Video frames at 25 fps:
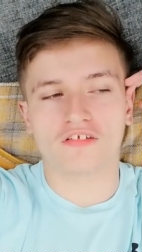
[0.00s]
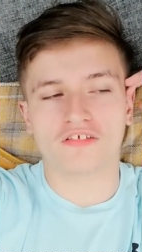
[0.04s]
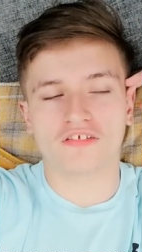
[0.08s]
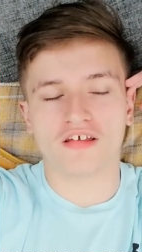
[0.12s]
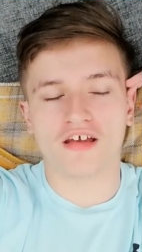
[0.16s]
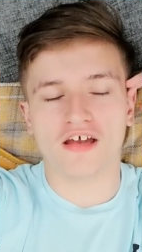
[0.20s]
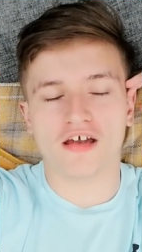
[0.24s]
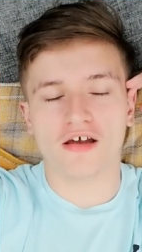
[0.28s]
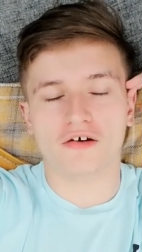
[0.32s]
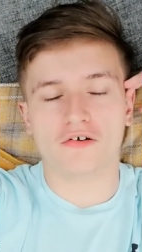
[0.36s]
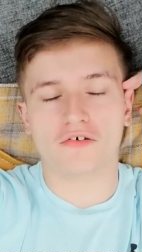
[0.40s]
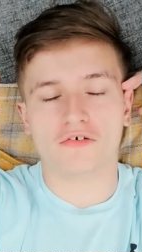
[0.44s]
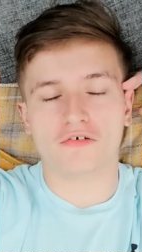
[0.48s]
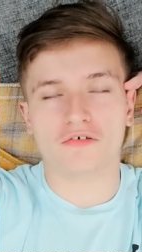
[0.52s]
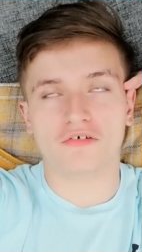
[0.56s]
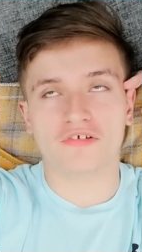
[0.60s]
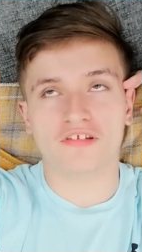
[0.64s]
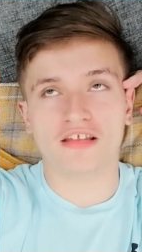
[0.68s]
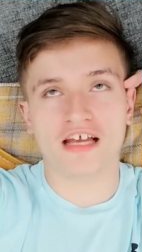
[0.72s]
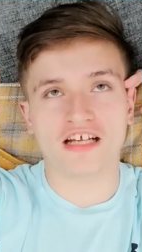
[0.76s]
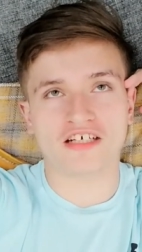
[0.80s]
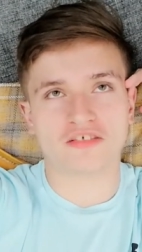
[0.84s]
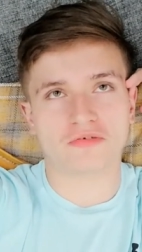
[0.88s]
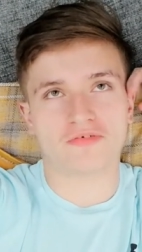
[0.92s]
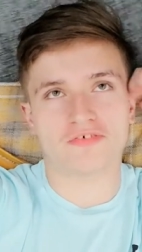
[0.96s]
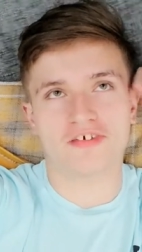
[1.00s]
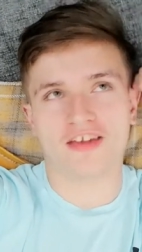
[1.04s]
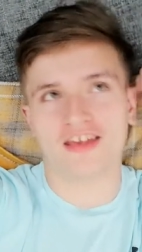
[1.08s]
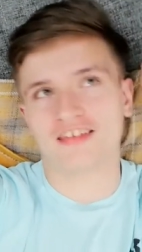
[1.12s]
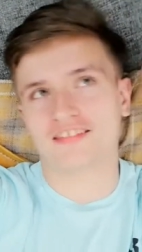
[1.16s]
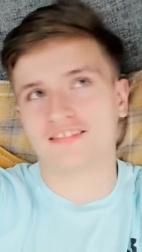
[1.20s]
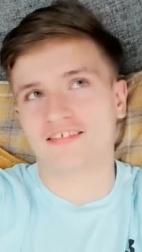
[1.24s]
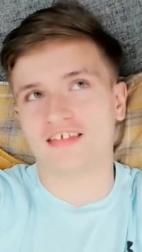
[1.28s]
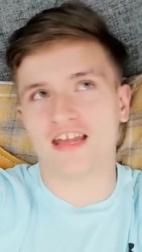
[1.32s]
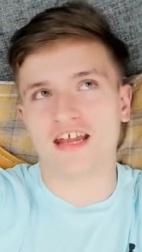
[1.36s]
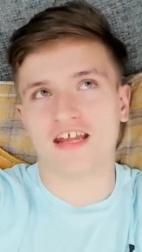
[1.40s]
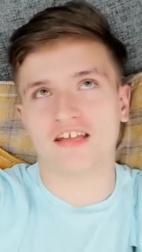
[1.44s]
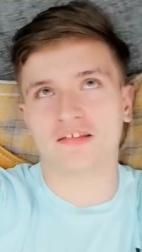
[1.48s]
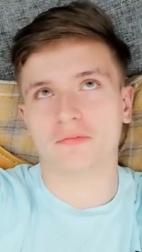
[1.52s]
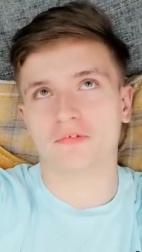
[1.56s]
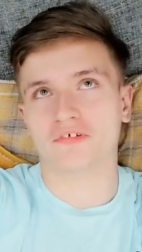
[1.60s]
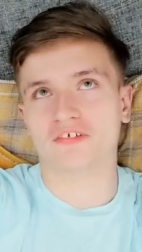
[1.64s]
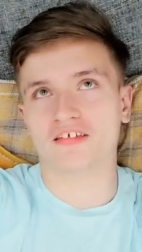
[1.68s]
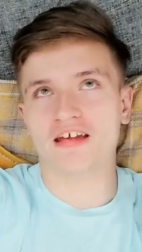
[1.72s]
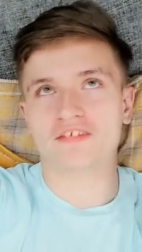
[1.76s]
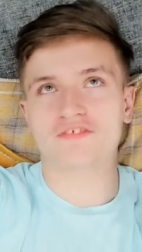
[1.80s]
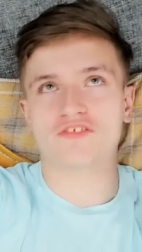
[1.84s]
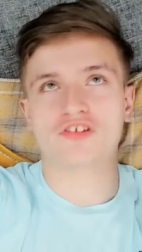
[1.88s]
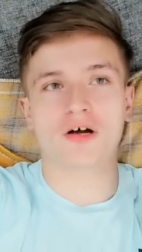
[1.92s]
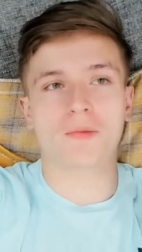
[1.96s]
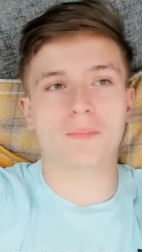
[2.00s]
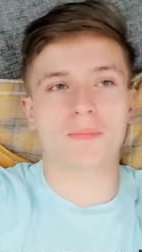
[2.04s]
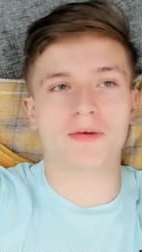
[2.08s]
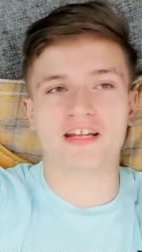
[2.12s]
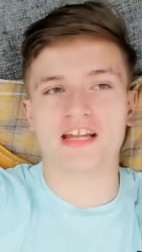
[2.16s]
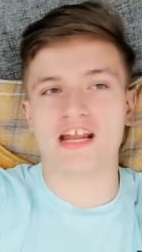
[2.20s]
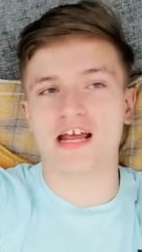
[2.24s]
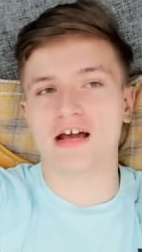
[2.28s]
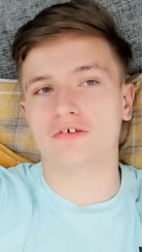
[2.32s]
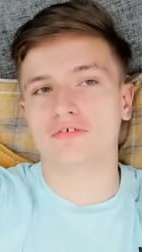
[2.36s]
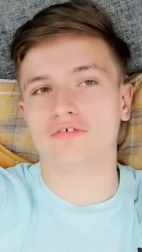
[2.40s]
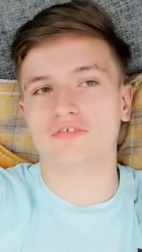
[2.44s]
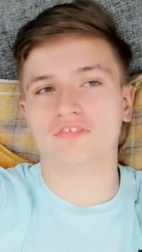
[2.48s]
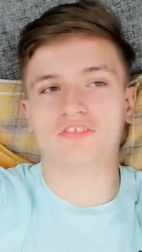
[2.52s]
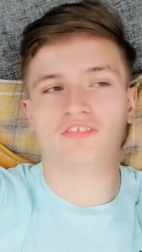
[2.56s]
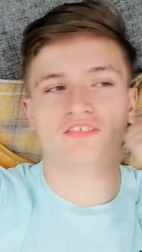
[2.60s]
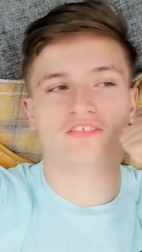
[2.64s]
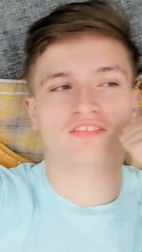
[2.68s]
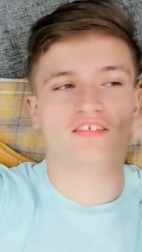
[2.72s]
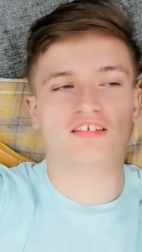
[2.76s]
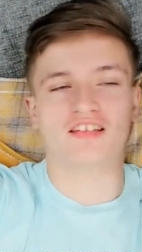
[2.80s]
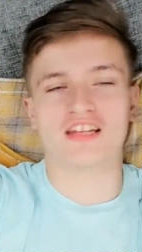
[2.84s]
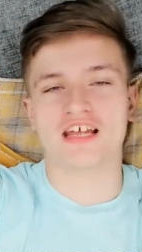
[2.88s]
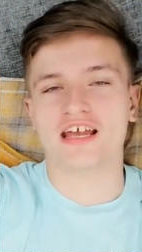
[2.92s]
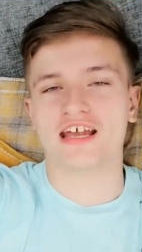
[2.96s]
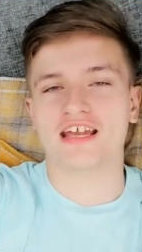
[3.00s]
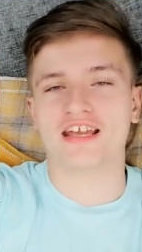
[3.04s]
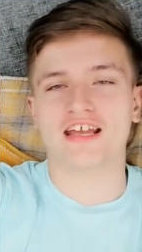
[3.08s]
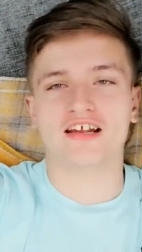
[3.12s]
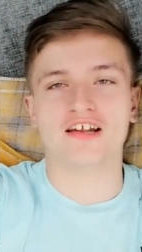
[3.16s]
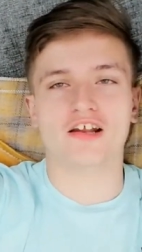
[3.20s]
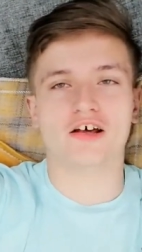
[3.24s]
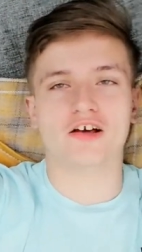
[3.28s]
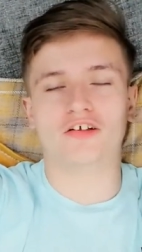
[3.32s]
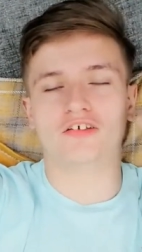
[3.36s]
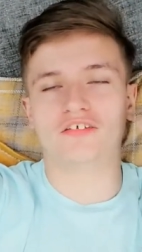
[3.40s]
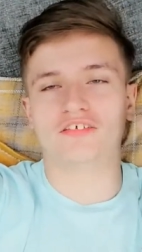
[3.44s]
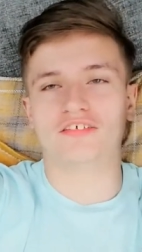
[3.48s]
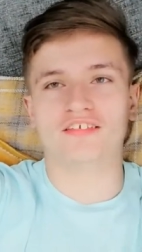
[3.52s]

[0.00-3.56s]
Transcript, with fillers: So that's very exciting because I've not been out today at all.